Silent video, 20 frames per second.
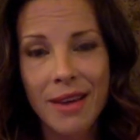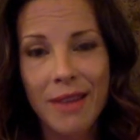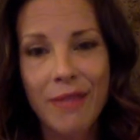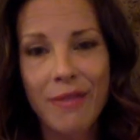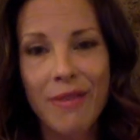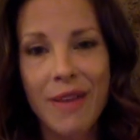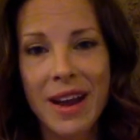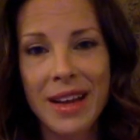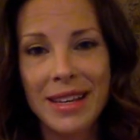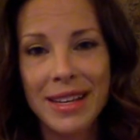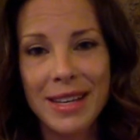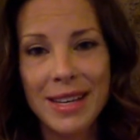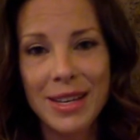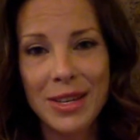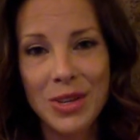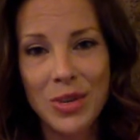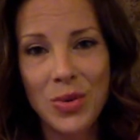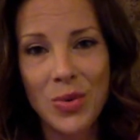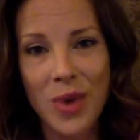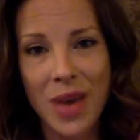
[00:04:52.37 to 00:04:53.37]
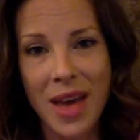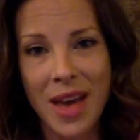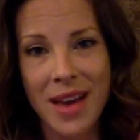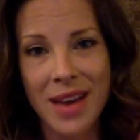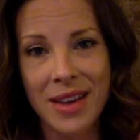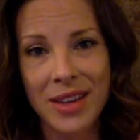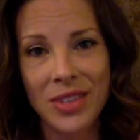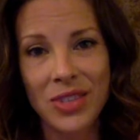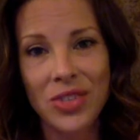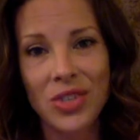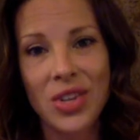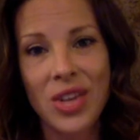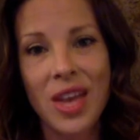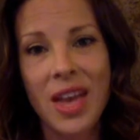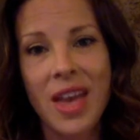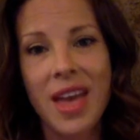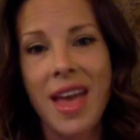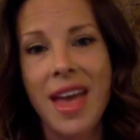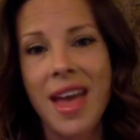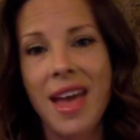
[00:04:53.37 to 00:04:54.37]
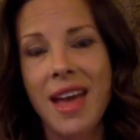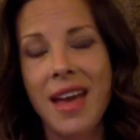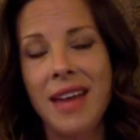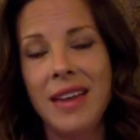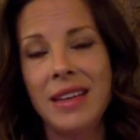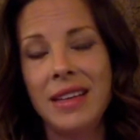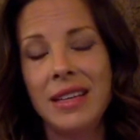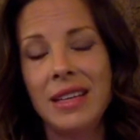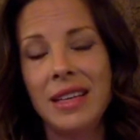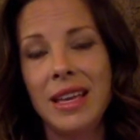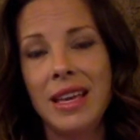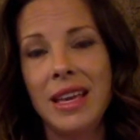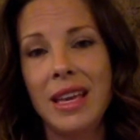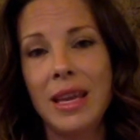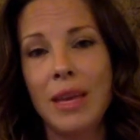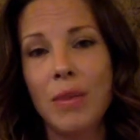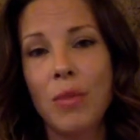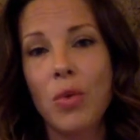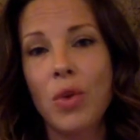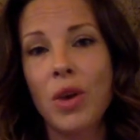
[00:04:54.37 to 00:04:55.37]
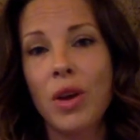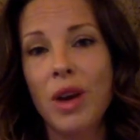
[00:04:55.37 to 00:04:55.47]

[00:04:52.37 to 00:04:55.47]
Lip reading: finding a new edge, and getting more